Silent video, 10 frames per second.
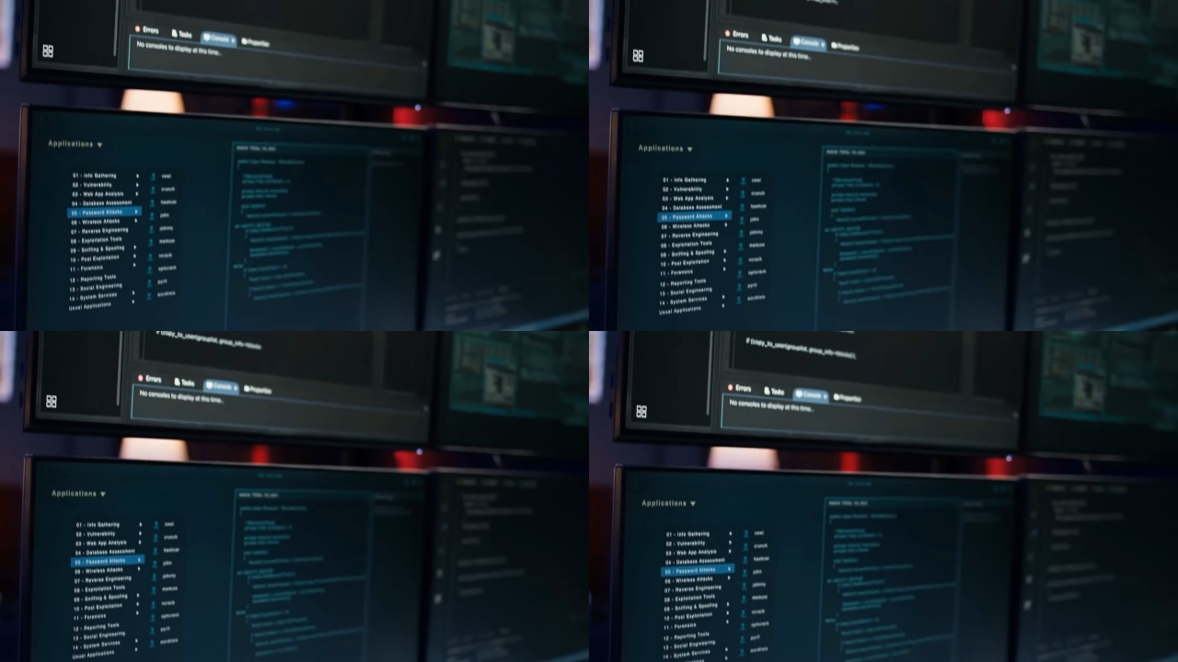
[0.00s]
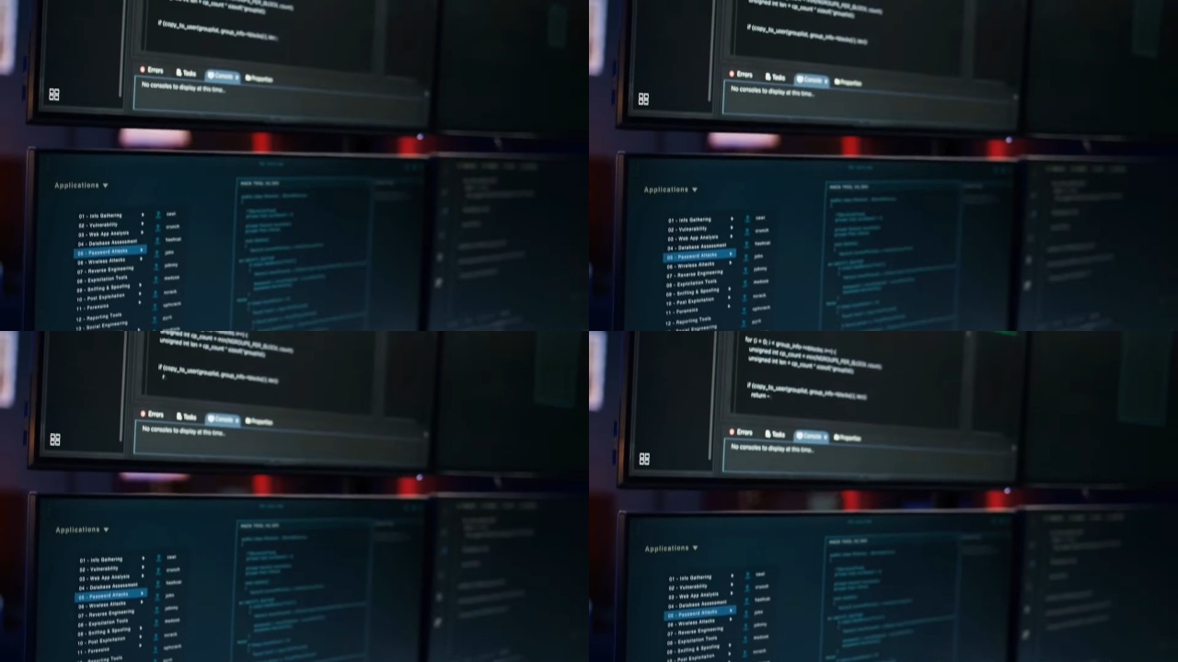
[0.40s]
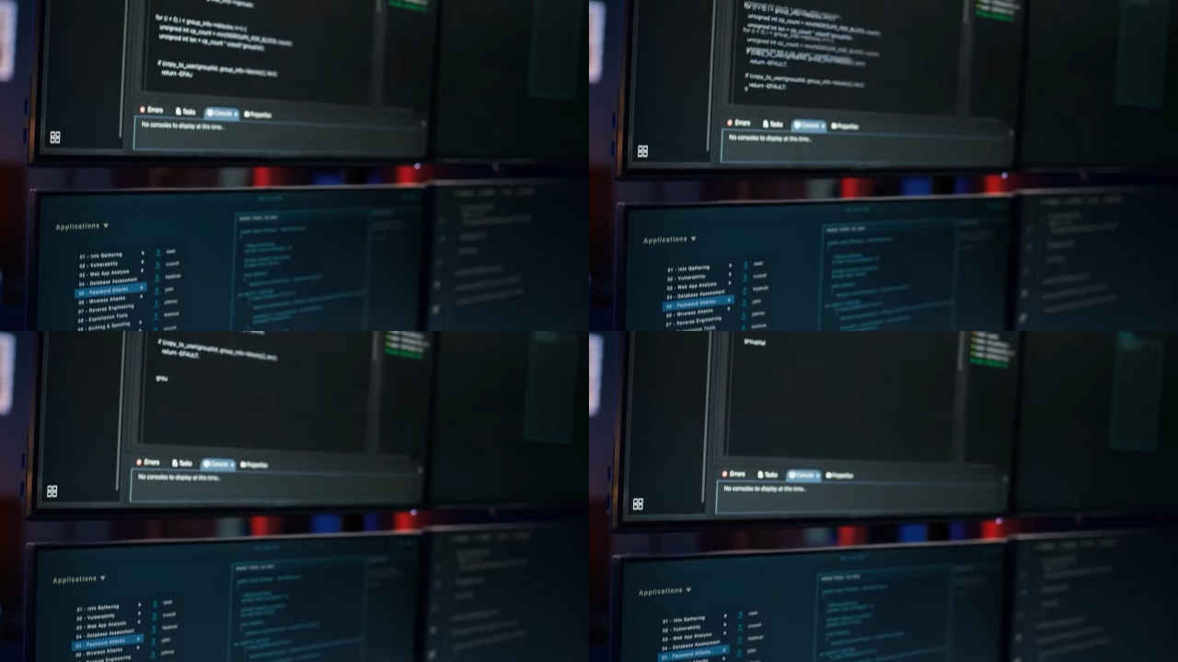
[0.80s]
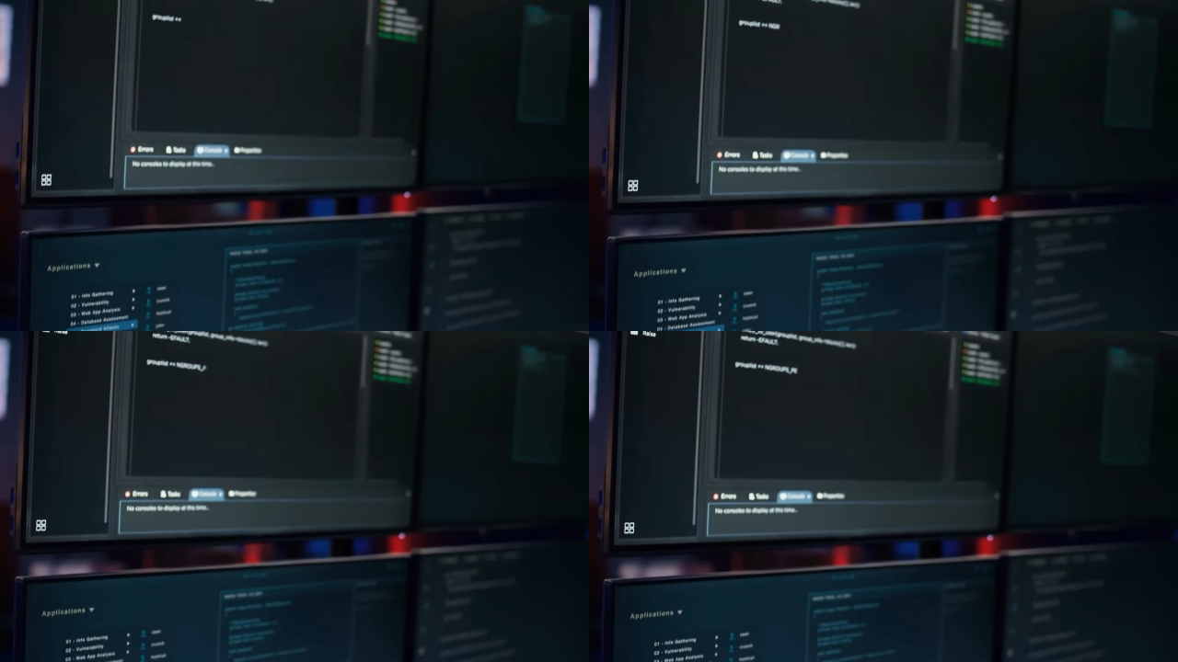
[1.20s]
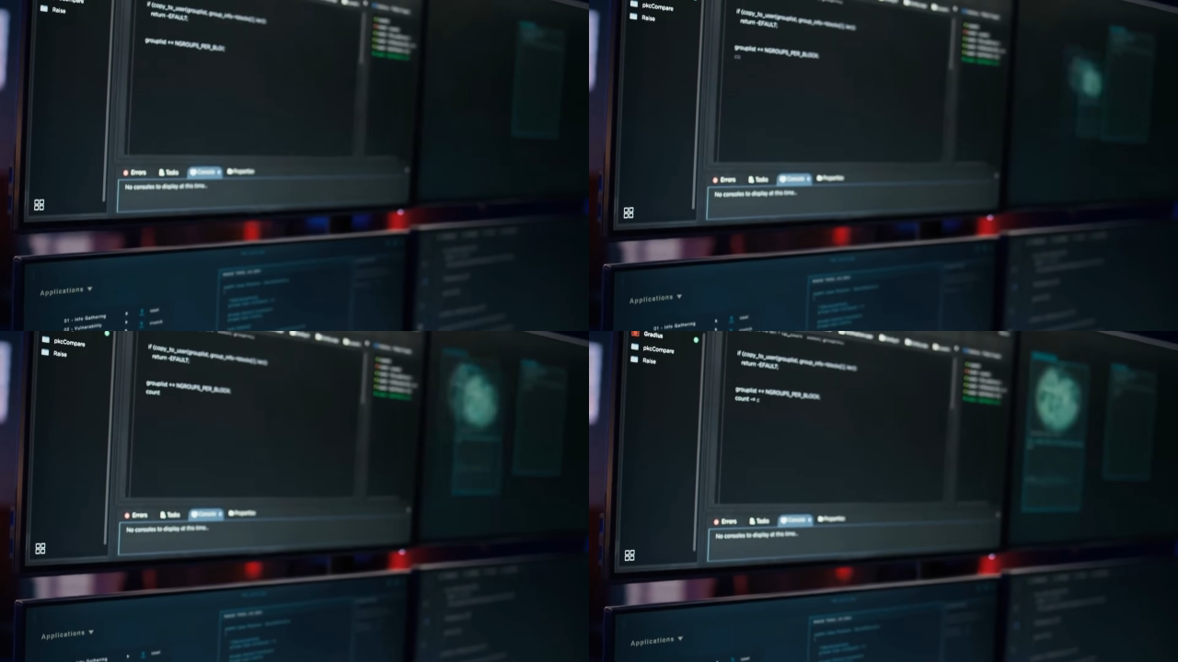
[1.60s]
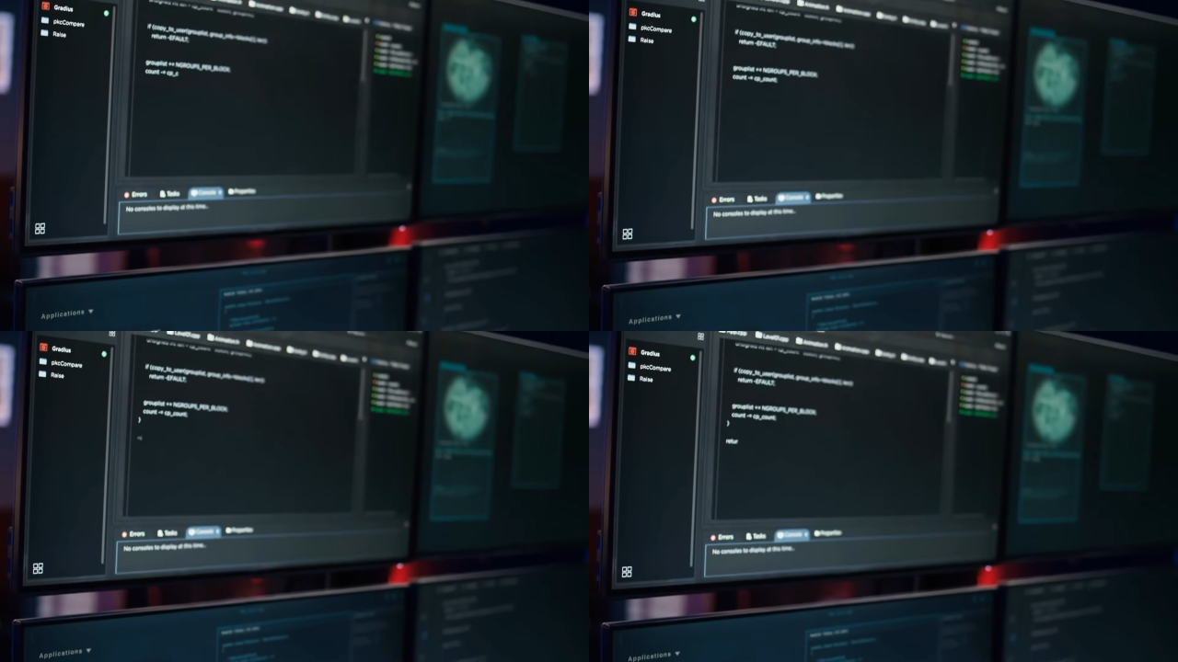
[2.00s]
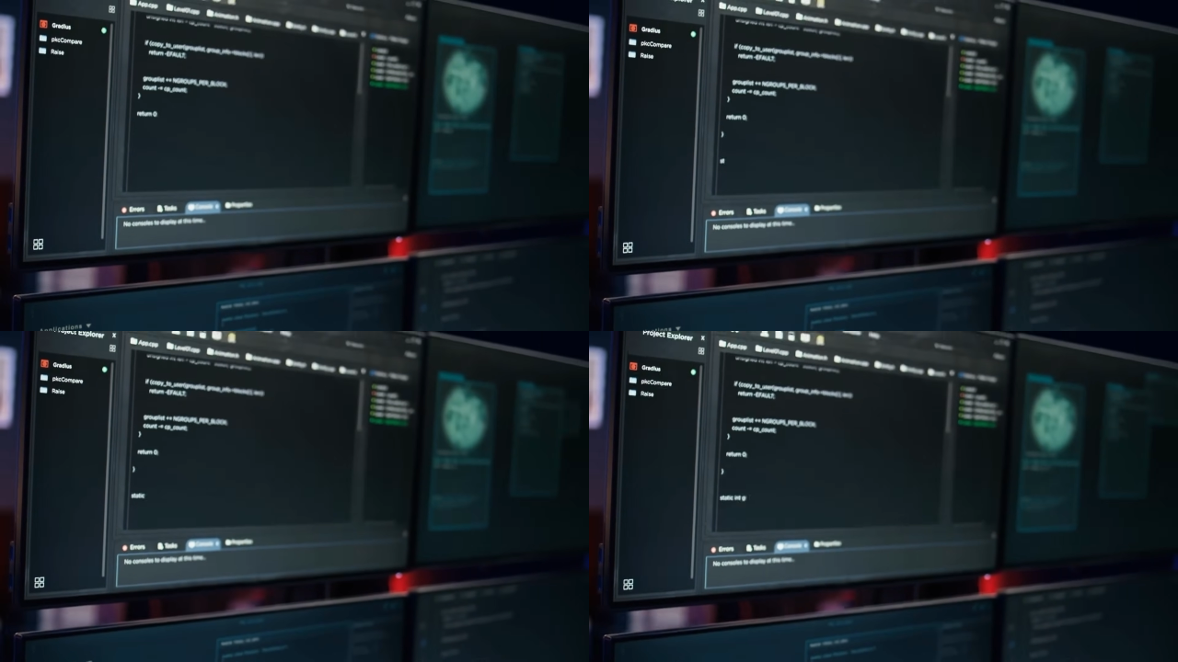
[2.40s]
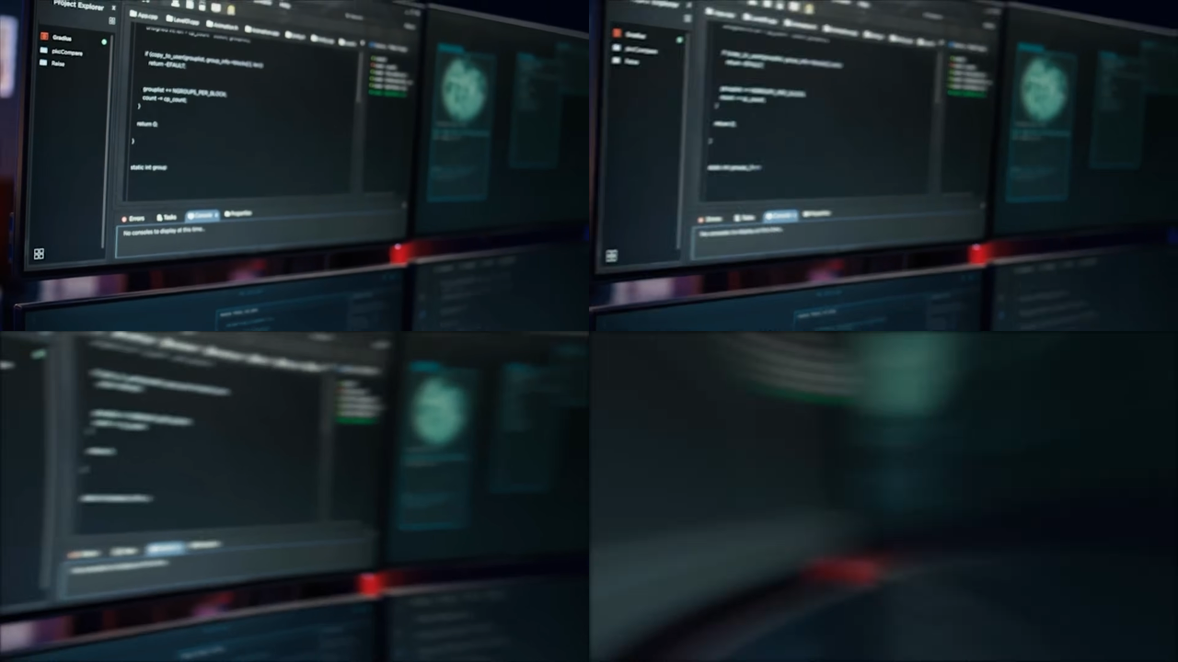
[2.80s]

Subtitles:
(no speaker visible)